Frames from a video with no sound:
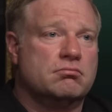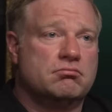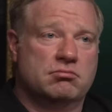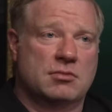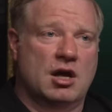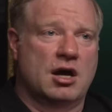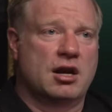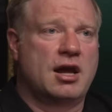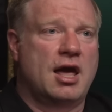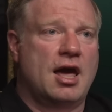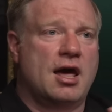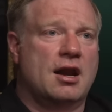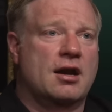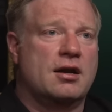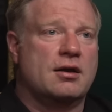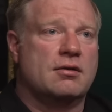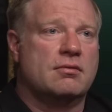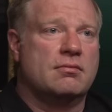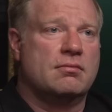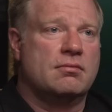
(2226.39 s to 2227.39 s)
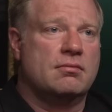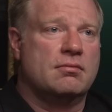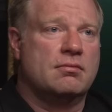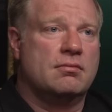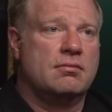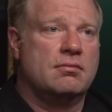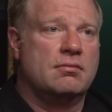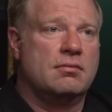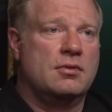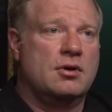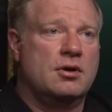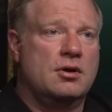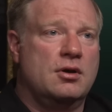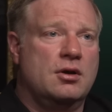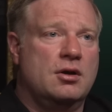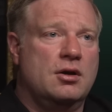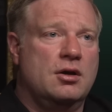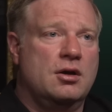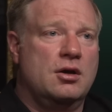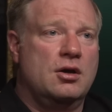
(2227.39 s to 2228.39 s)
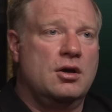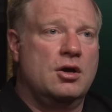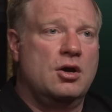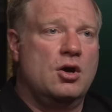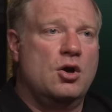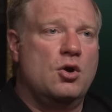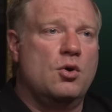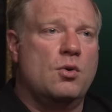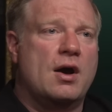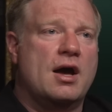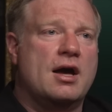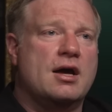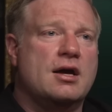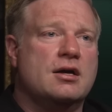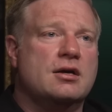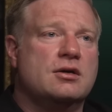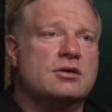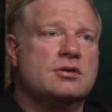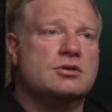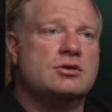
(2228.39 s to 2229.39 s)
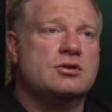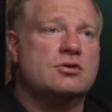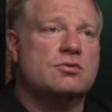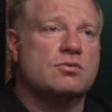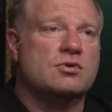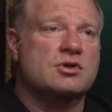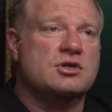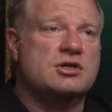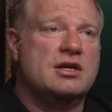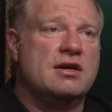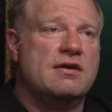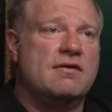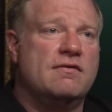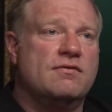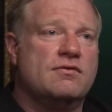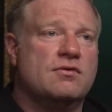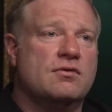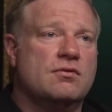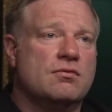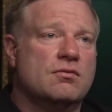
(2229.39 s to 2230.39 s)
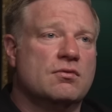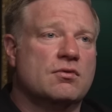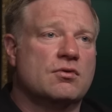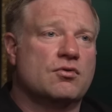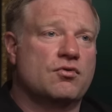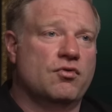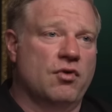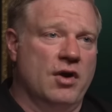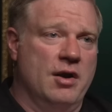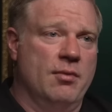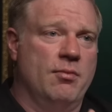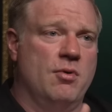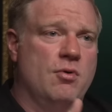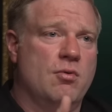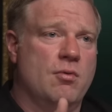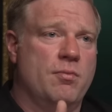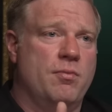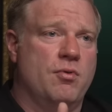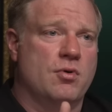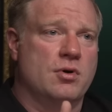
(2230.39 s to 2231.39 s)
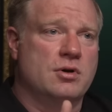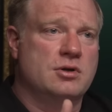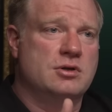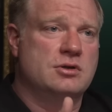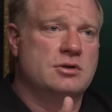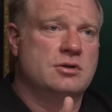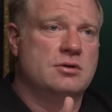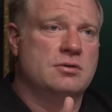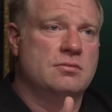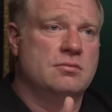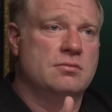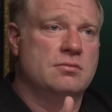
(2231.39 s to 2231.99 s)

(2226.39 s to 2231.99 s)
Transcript: not a candidate, who has received credible reports